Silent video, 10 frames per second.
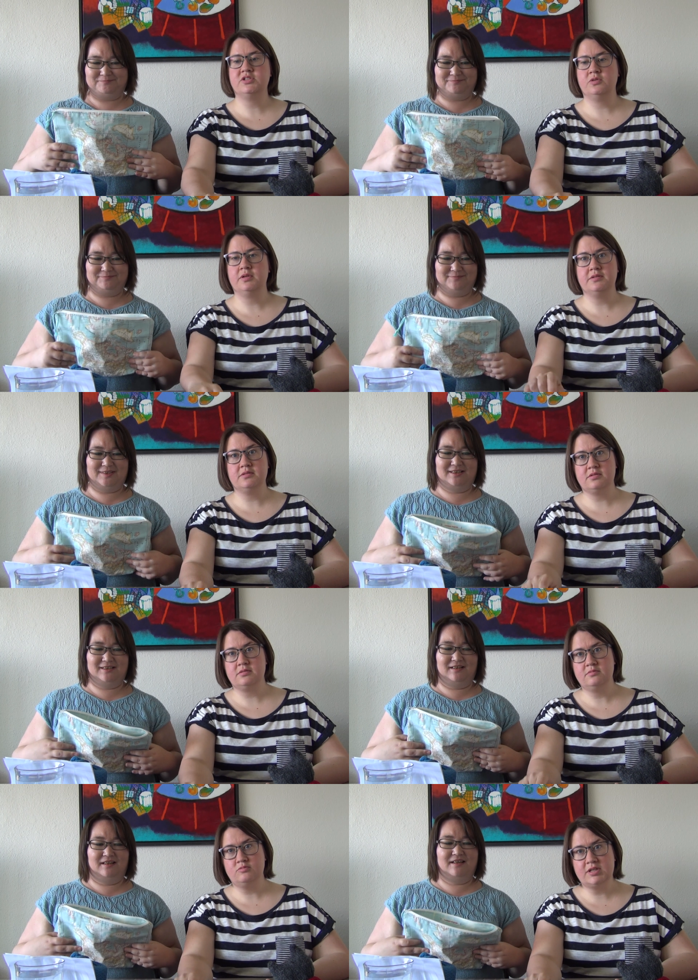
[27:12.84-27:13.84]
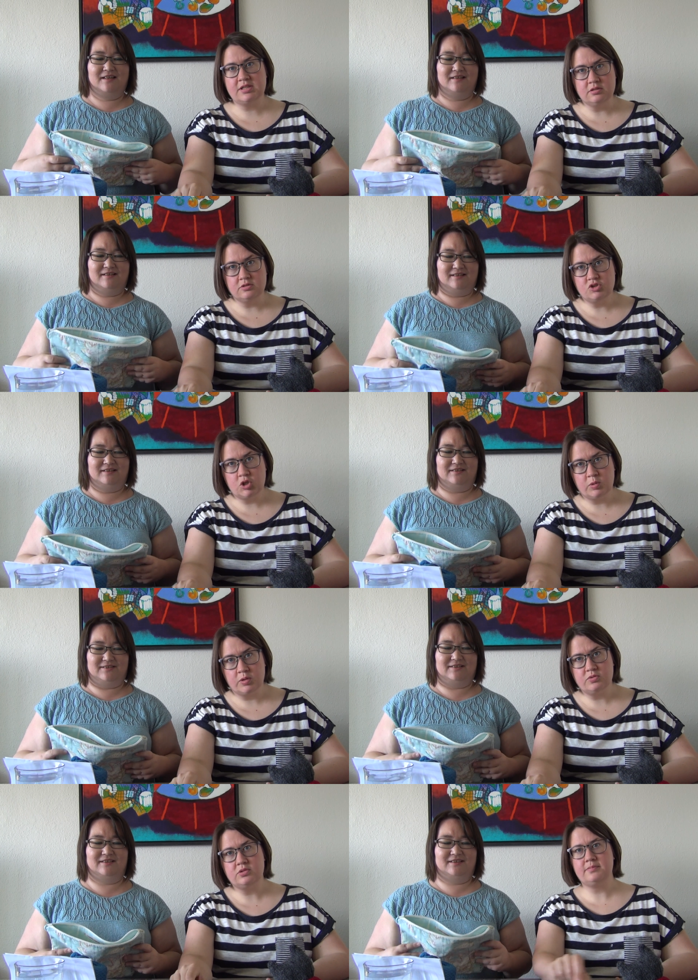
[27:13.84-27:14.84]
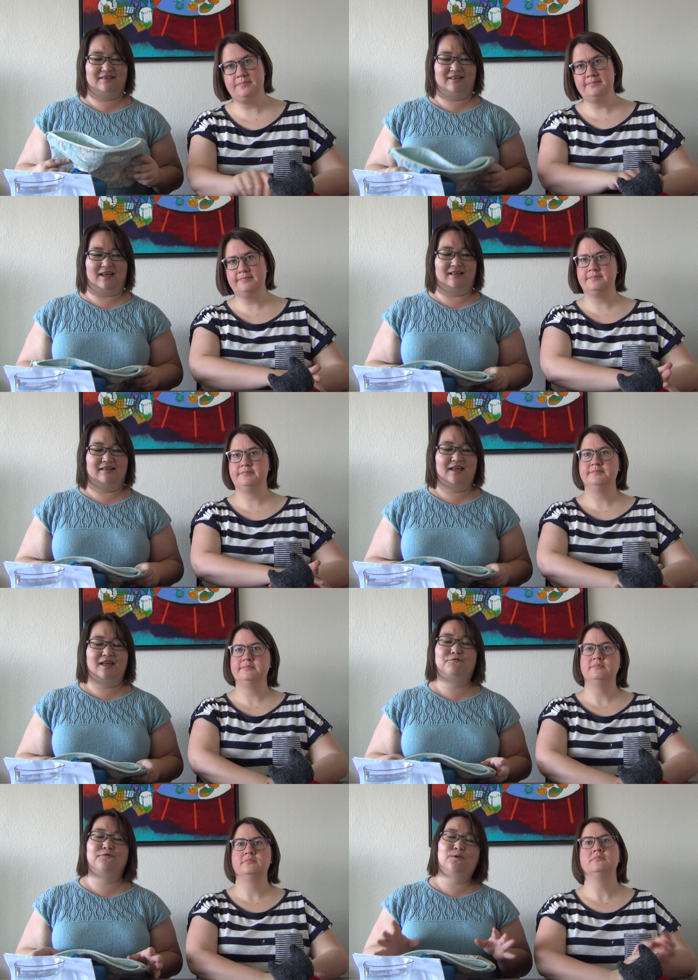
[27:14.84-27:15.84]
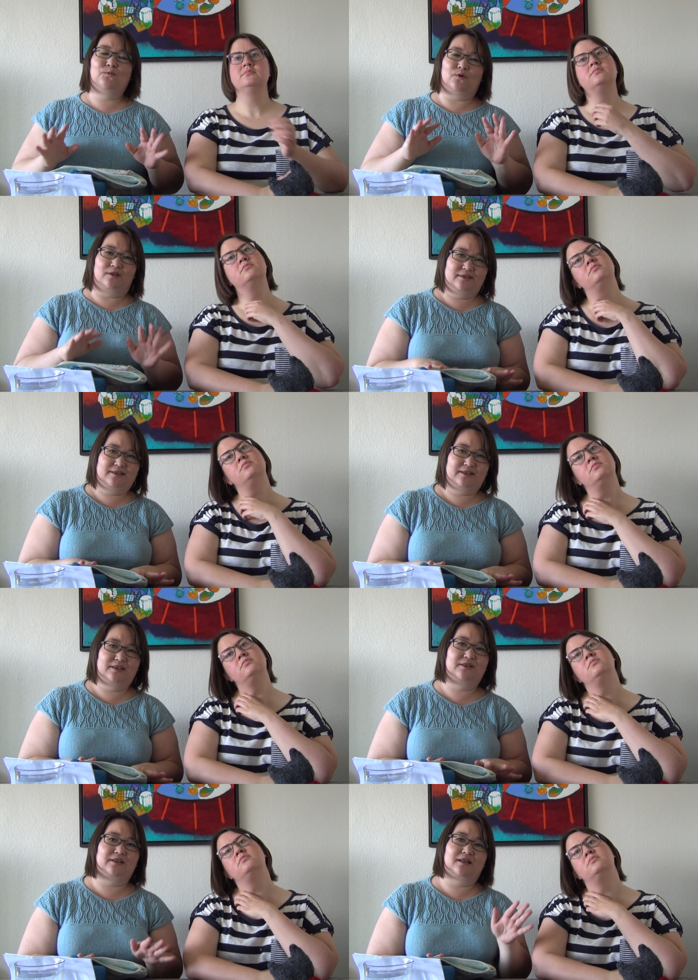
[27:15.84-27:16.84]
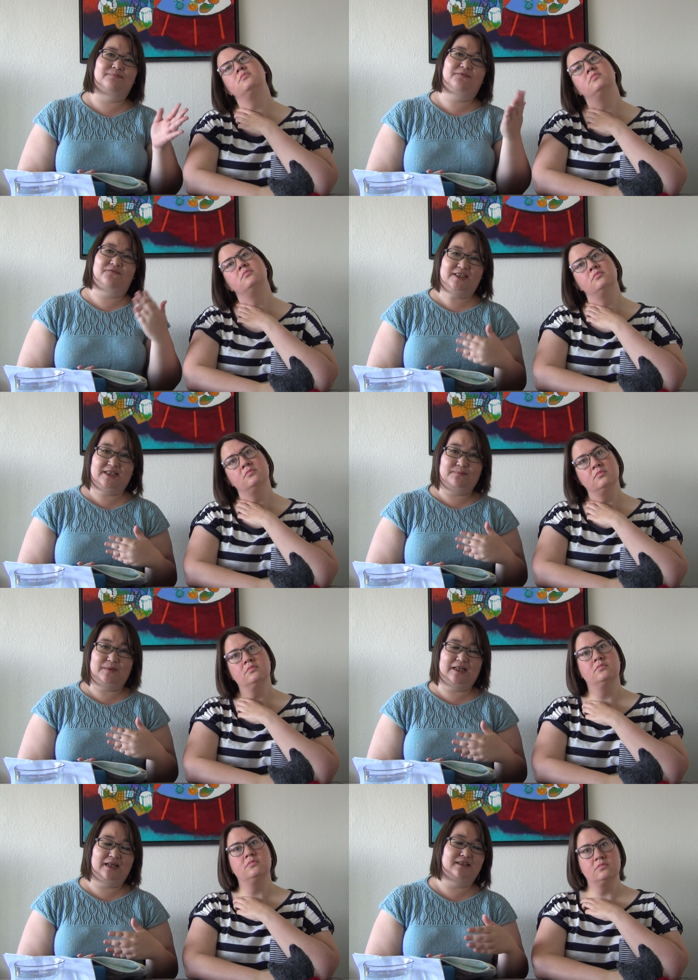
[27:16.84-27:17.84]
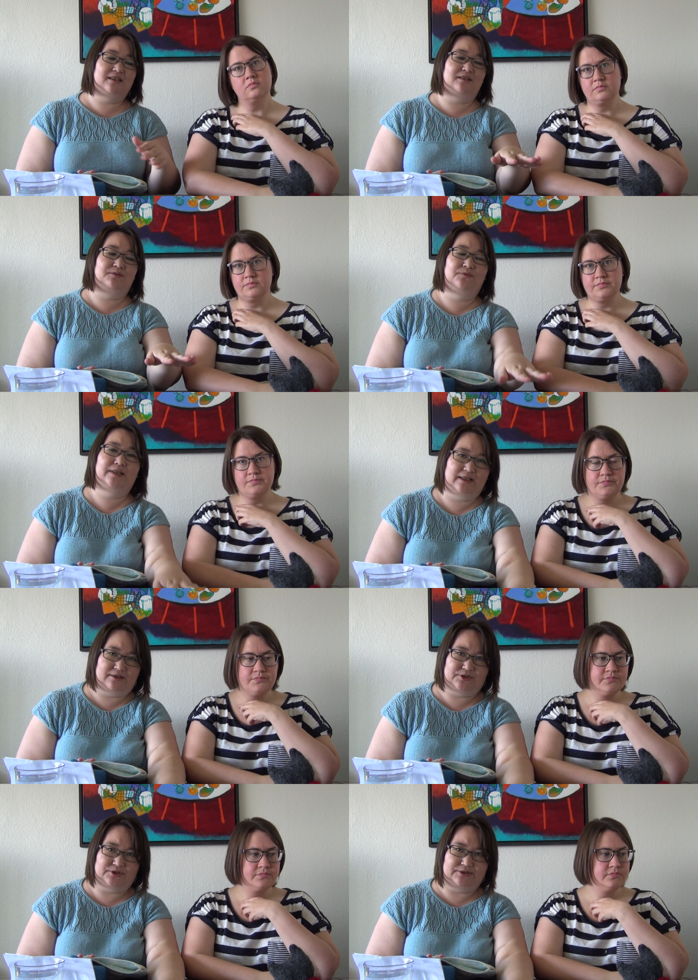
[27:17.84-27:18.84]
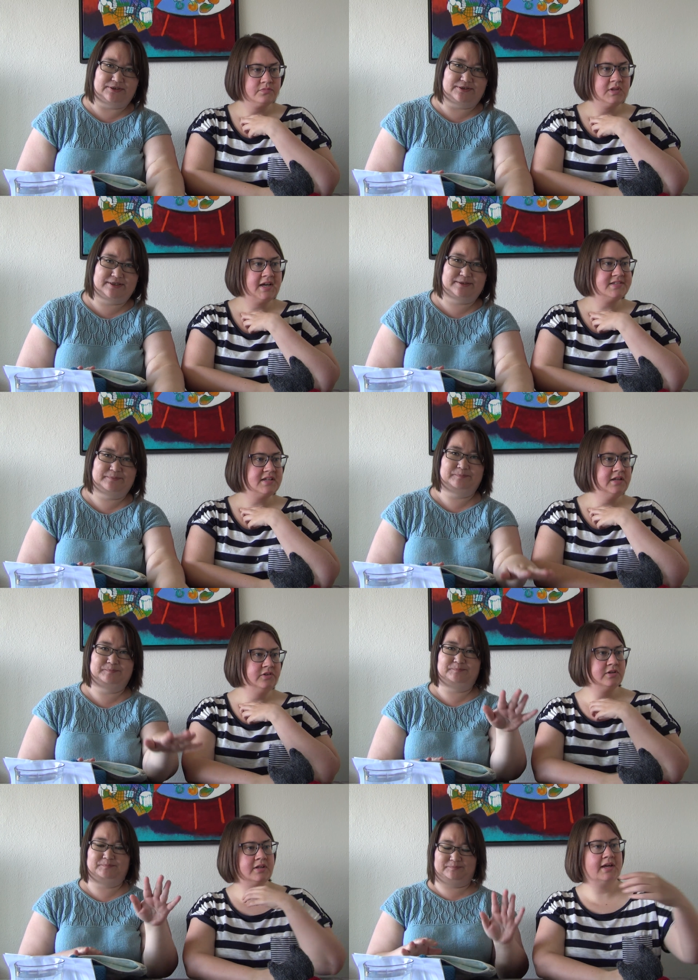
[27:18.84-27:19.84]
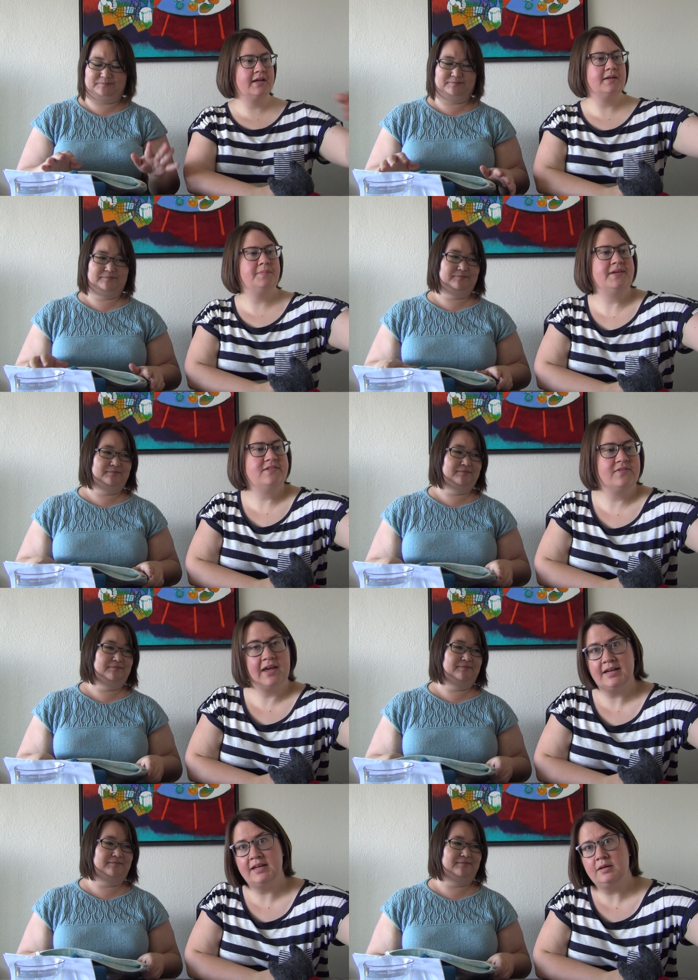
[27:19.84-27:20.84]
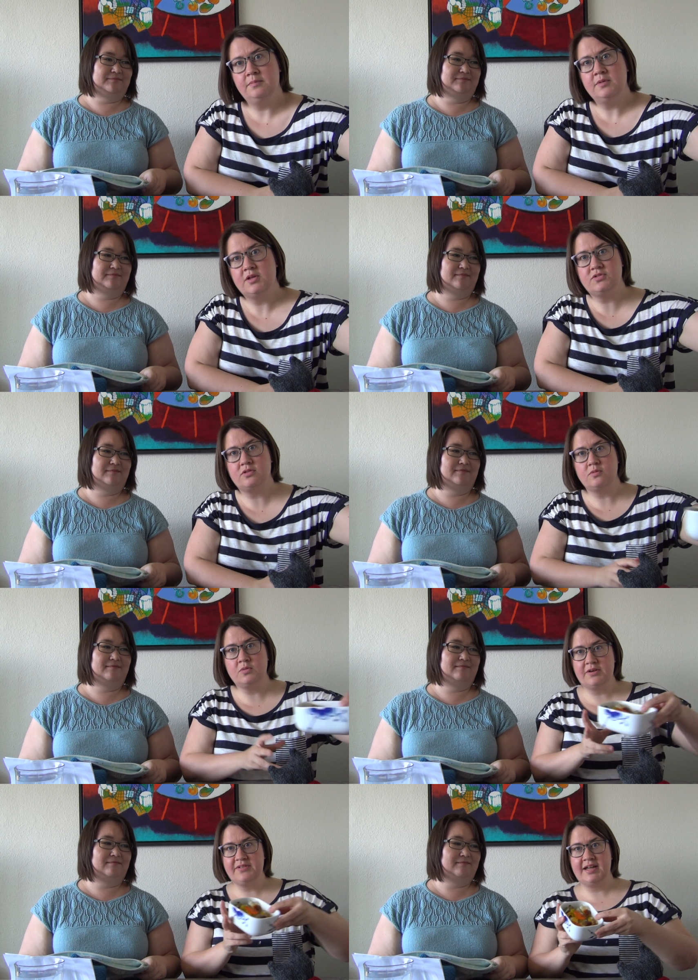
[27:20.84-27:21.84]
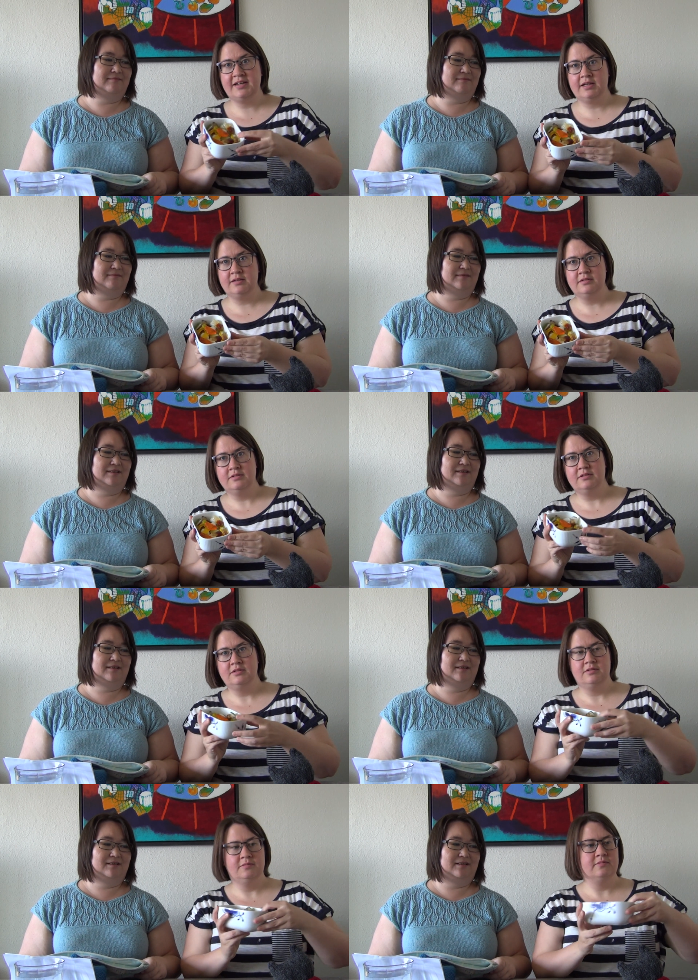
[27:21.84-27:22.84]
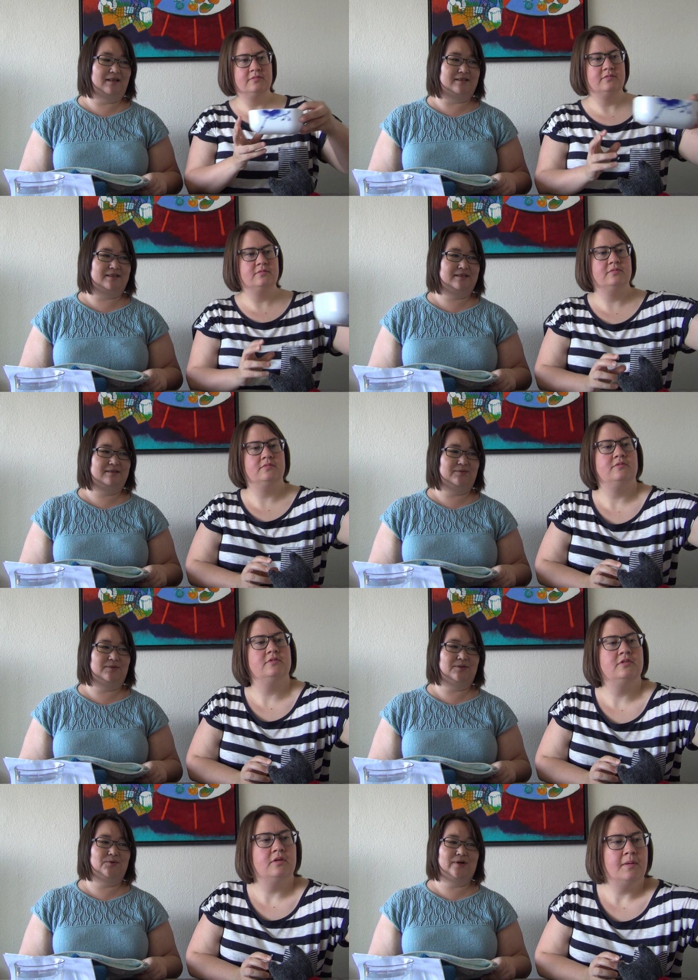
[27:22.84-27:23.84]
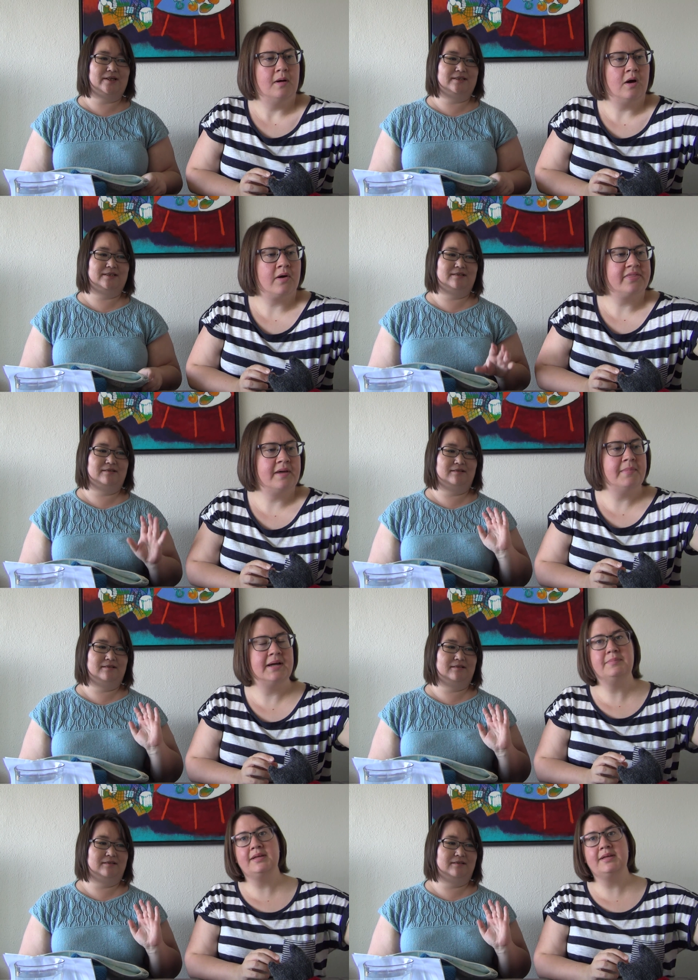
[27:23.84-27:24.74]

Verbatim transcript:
Speaker 1: show notes. Written show notes. Yeah. If you want, you can come and visit me and you can read our show
Speaker 2: notes. Yes, and you can get a piece of candy because we have candy. Yes. Always. Okay, there might be